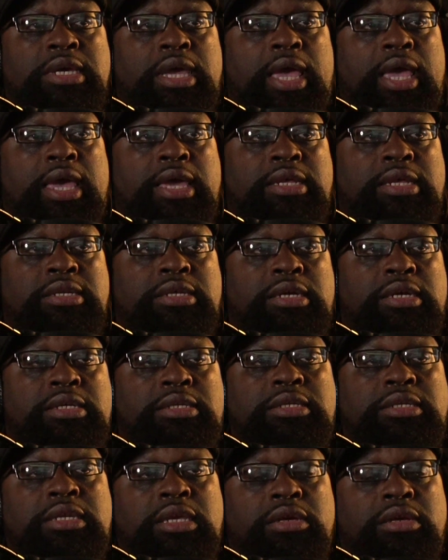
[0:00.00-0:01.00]
and a
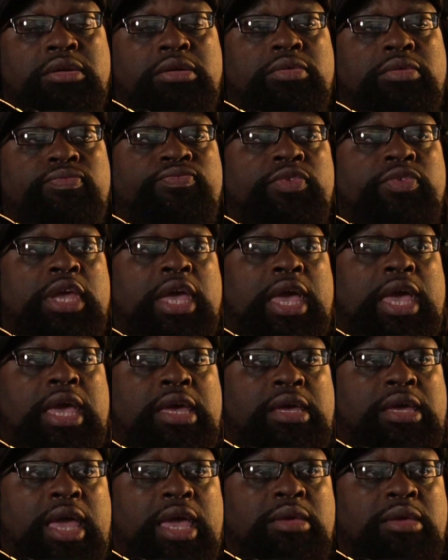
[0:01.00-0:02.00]
near
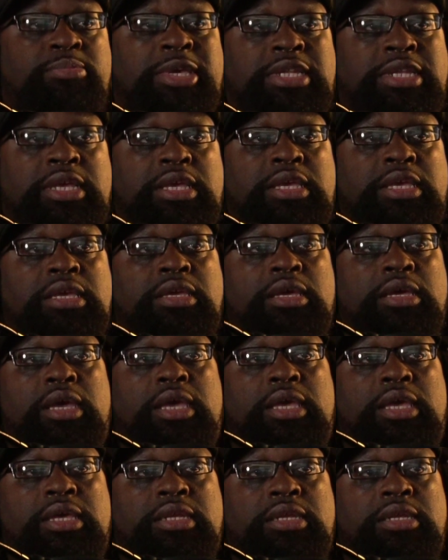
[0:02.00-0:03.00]
ABD
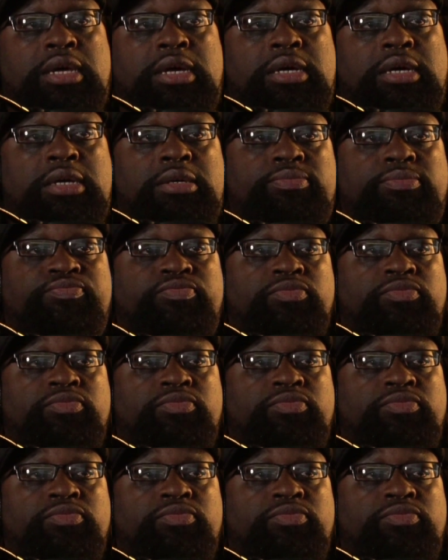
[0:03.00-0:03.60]
in